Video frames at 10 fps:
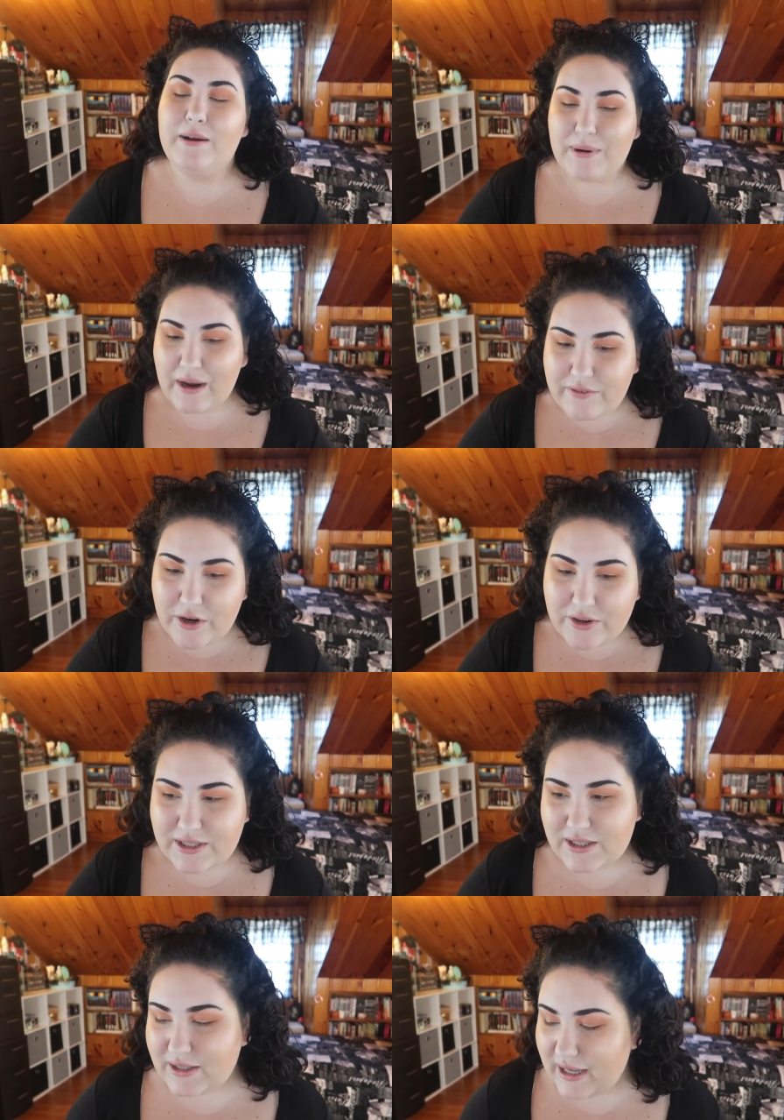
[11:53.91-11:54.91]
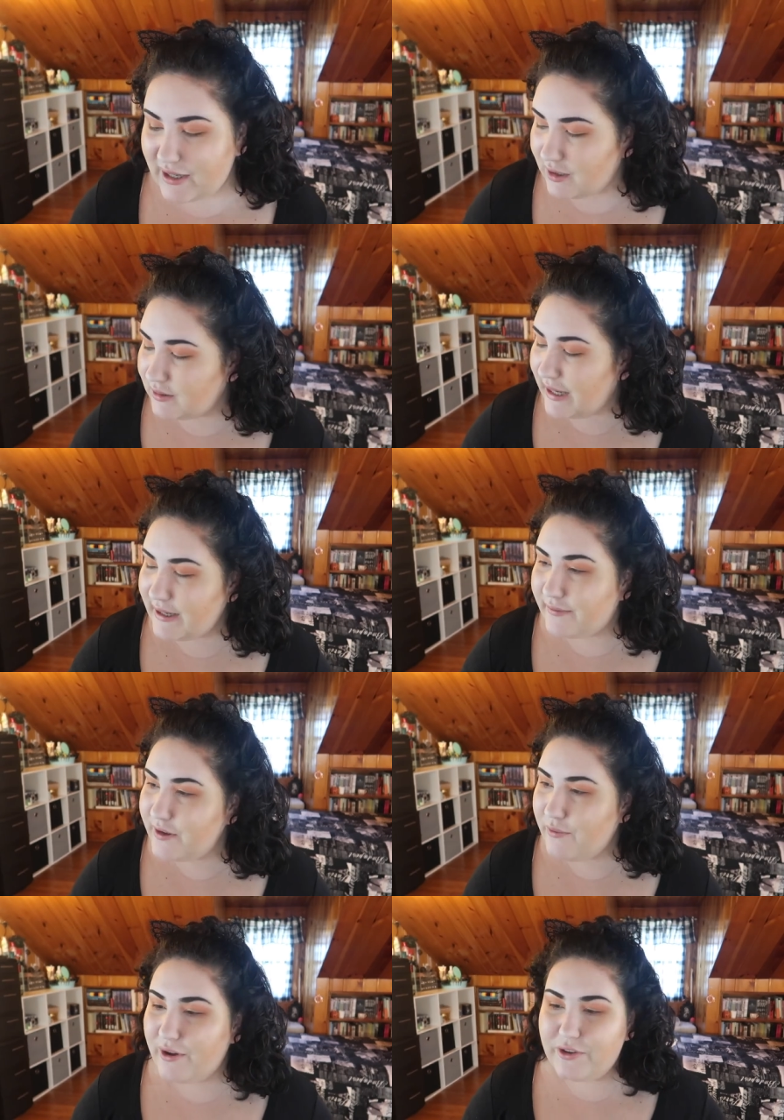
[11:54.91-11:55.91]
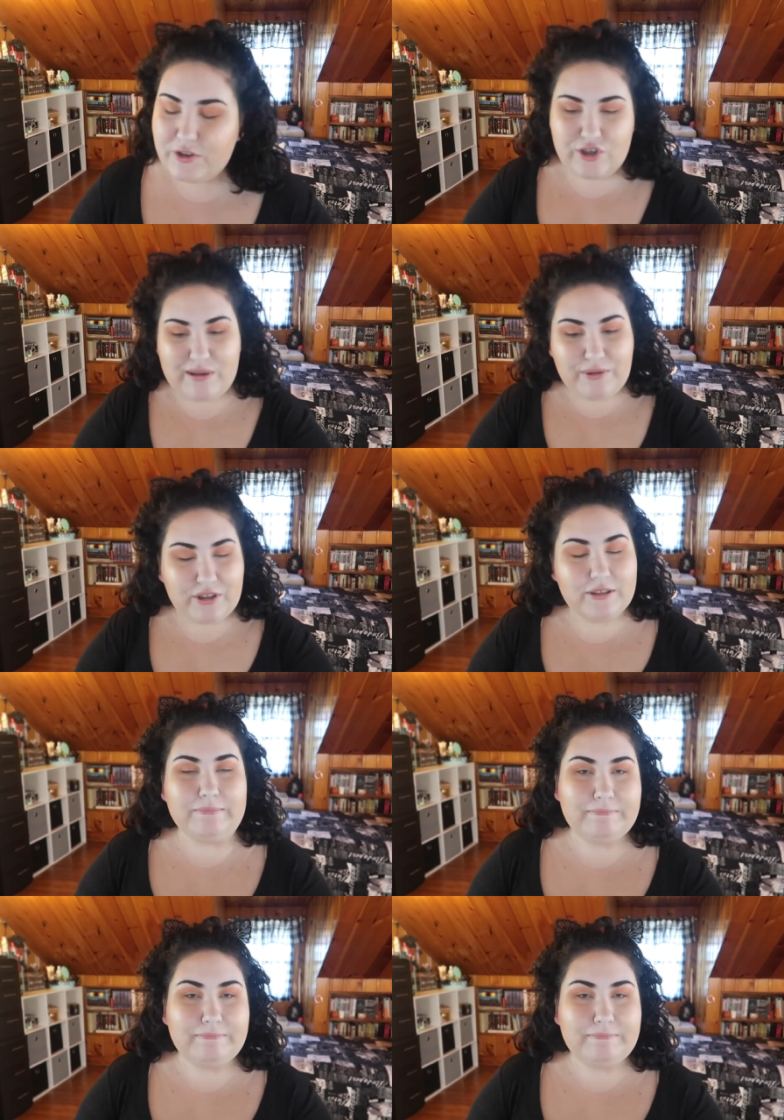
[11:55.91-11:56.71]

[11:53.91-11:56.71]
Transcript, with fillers: but I've noticed that unlike a few other cheaper